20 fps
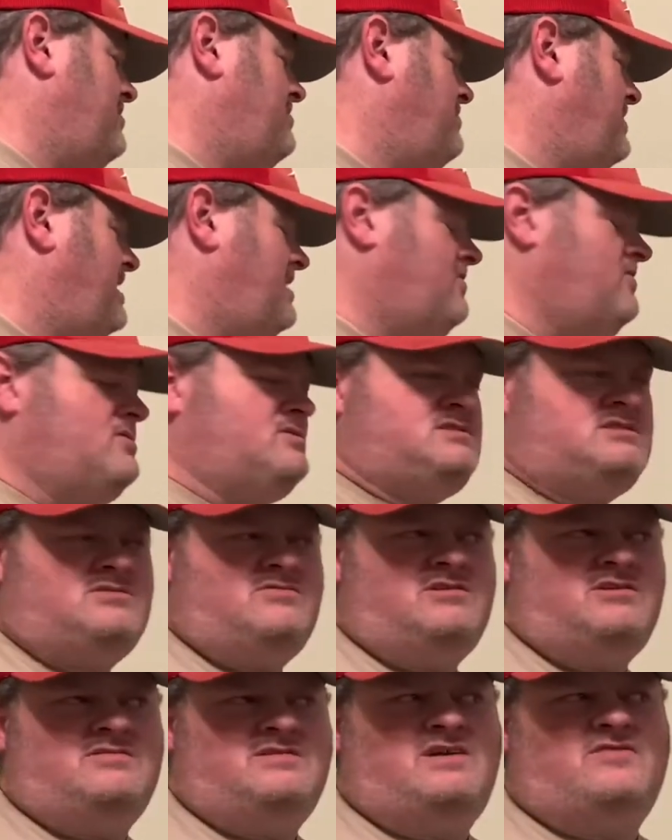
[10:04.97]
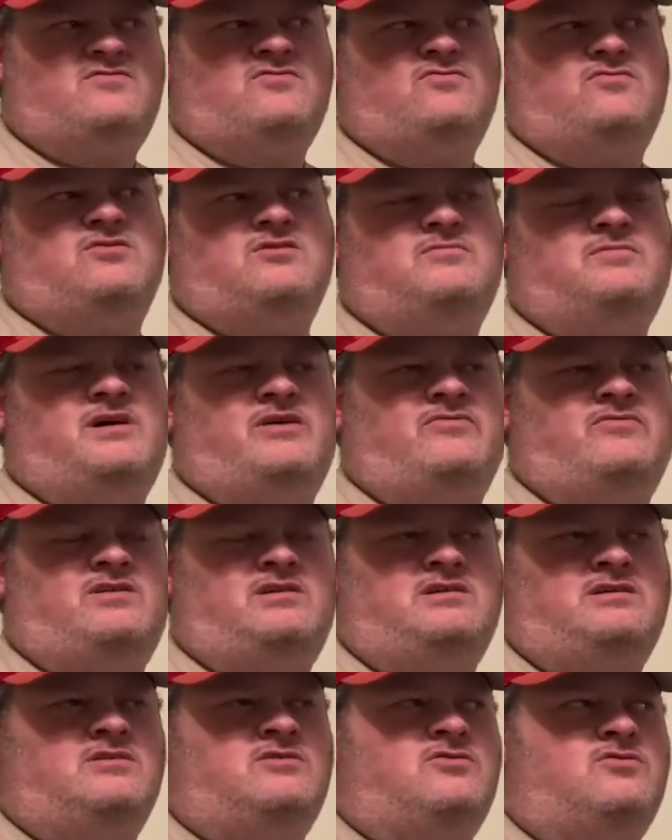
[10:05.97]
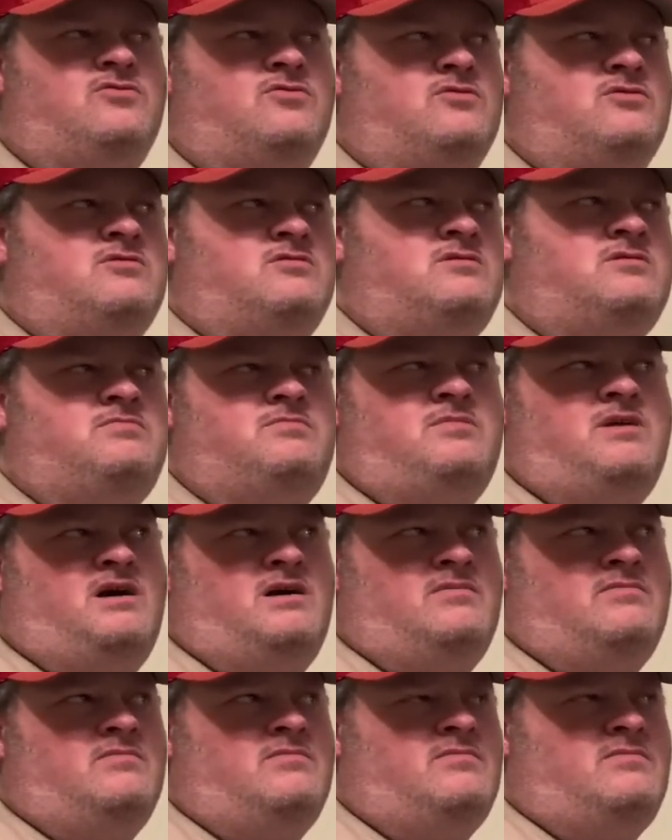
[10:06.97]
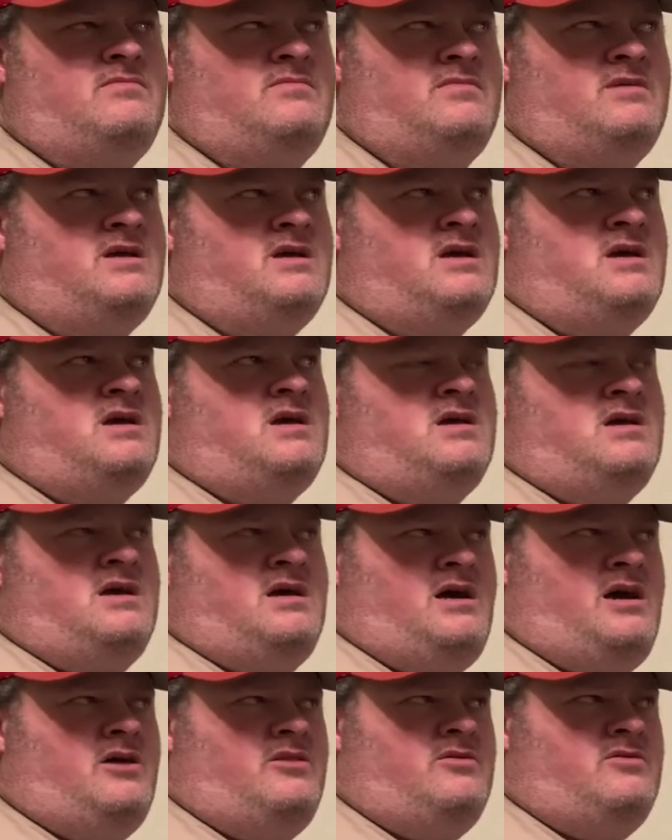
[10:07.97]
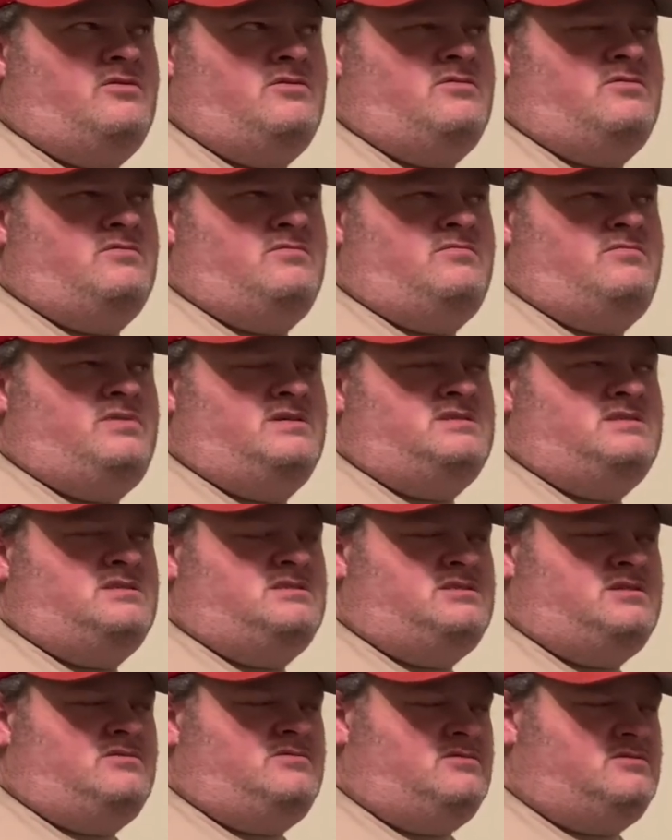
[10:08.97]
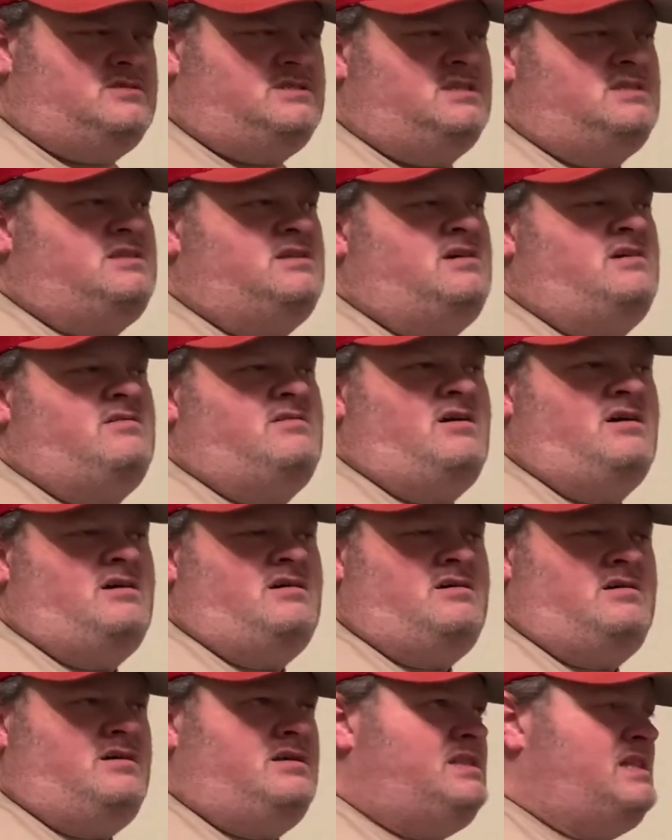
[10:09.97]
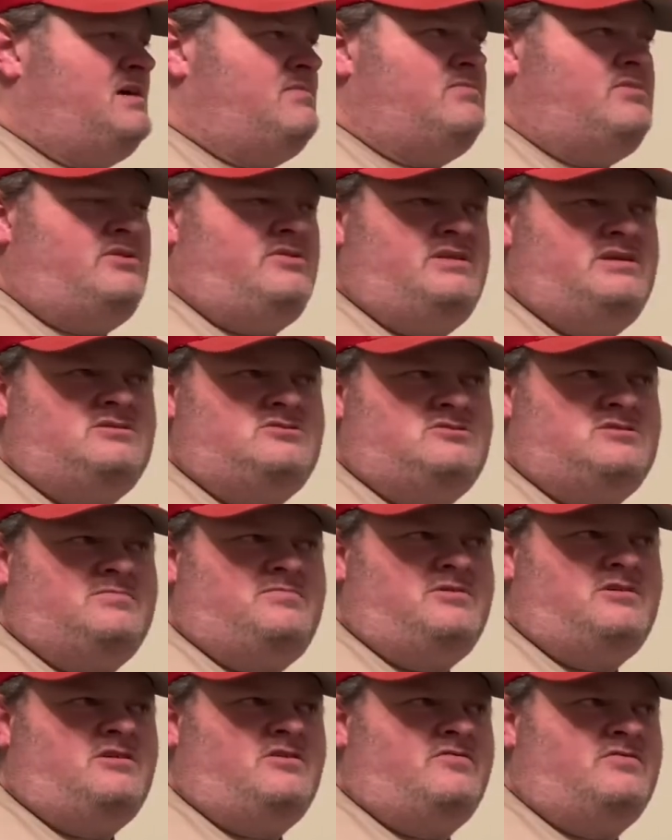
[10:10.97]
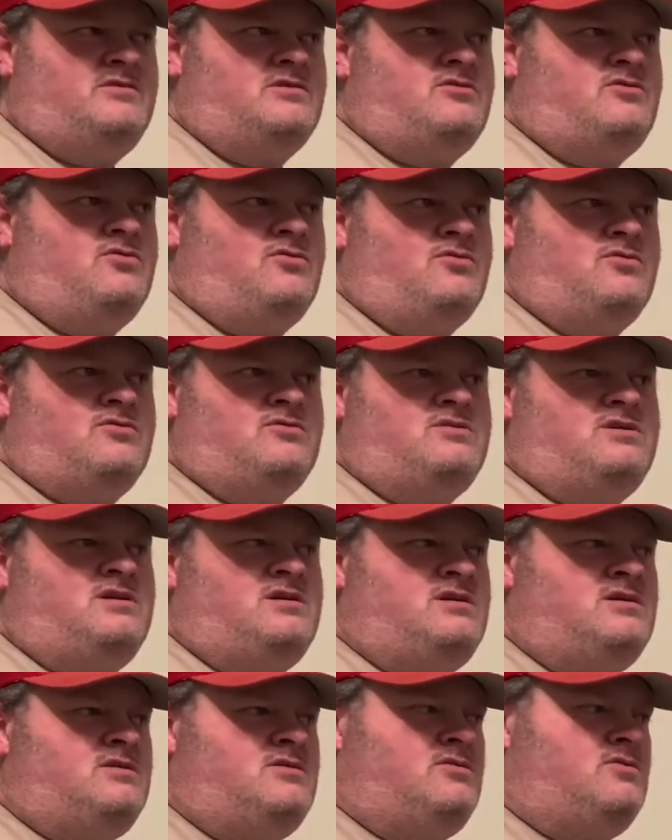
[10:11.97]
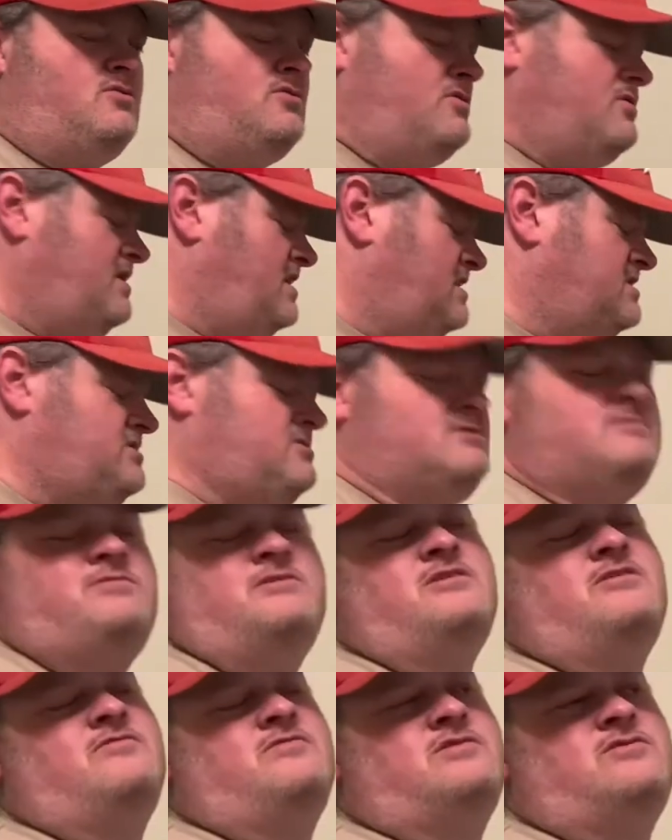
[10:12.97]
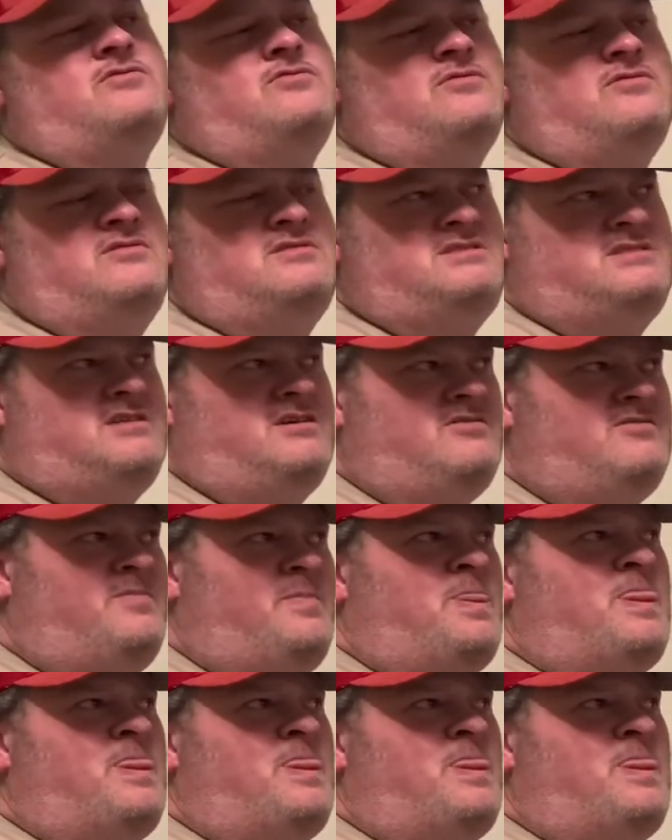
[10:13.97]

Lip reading: powered, so we don't have to worry about running a cord. Other business owners in that building tripping over the cord, or us tripping over the cord. So